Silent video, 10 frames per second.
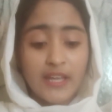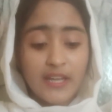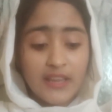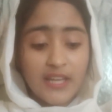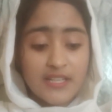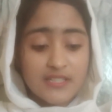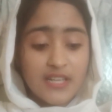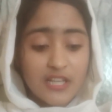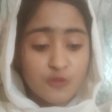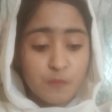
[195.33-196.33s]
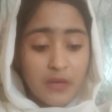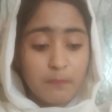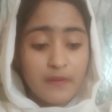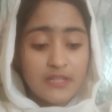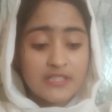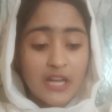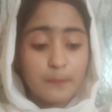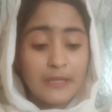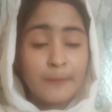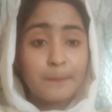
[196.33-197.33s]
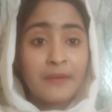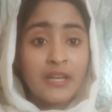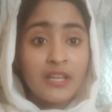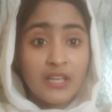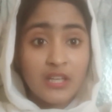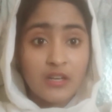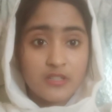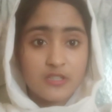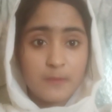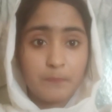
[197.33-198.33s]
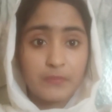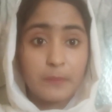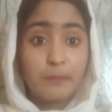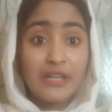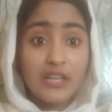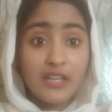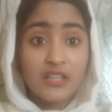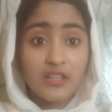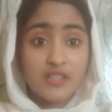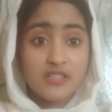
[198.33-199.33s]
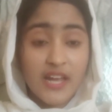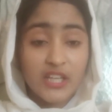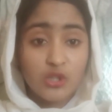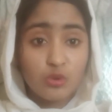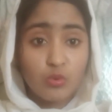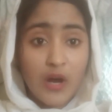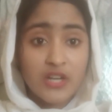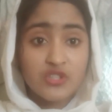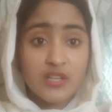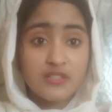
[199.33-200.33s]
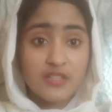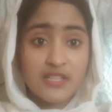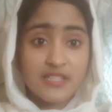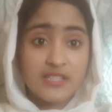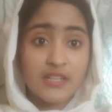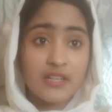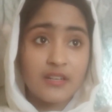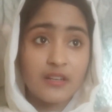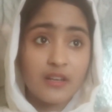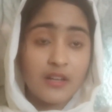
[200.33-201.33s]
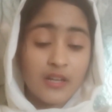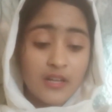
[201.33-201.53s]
In these days, people are being billionaires, millionaires, and you are just still